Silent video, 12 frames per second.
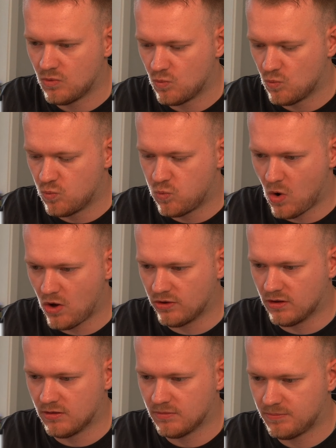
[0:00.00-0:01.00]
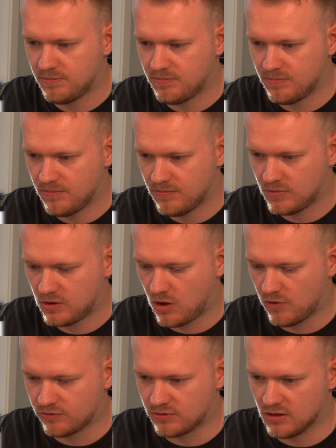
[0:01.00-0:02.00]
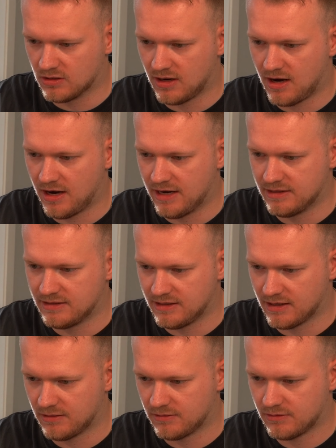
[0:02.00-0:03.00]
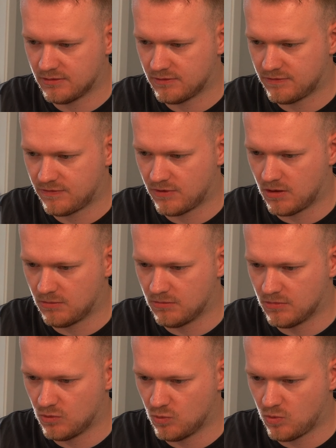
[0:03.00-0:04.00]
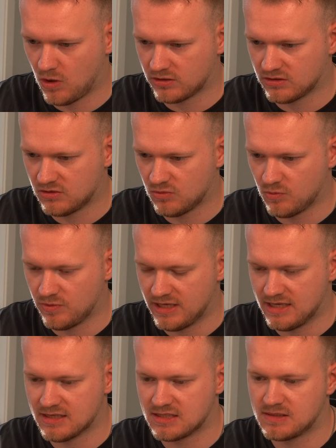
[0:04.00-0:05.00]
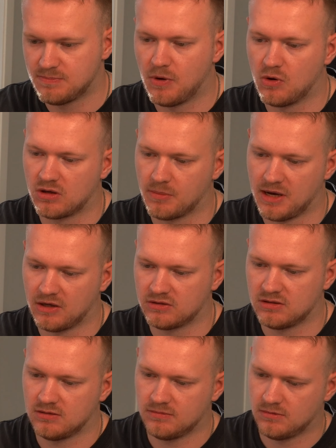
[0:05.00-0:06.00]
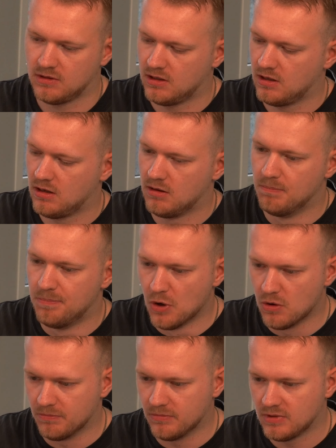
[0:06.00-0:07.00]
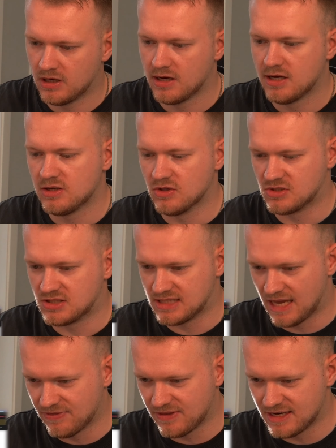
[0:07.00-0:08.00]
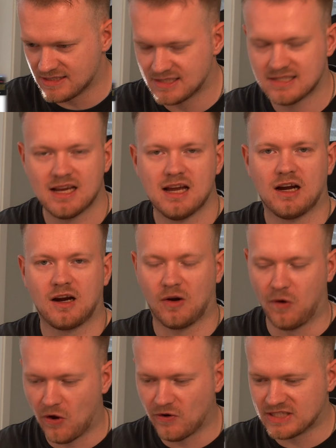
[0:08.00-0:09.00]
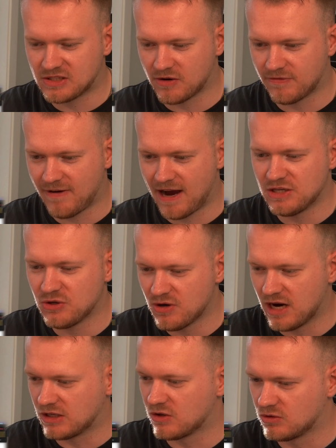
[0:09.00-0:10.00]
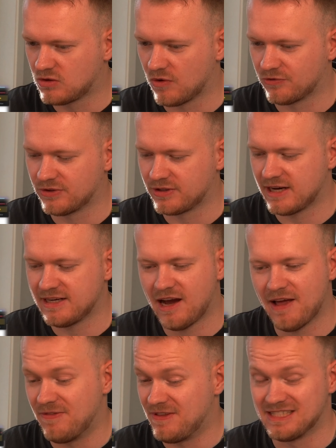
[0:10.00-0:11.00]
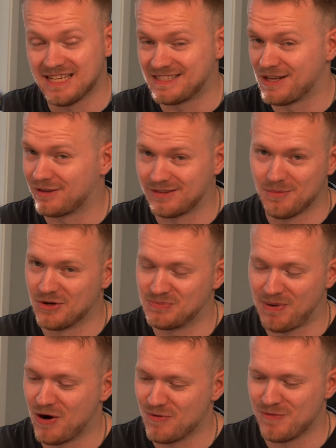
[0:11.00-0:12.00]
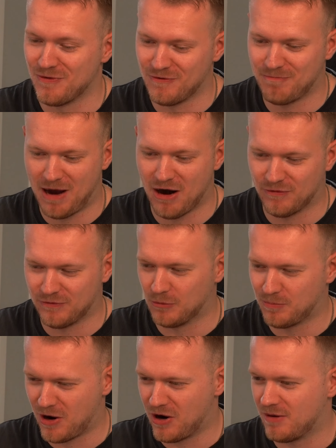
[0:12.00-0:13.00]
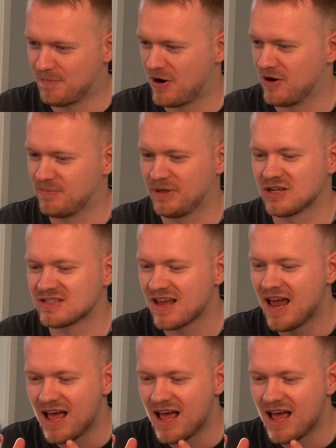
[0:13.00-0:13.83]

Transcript: one content idea from what we spoke about. Boom! You send this. Claude is going to find you a good content idea, and this is not the most powerful part, because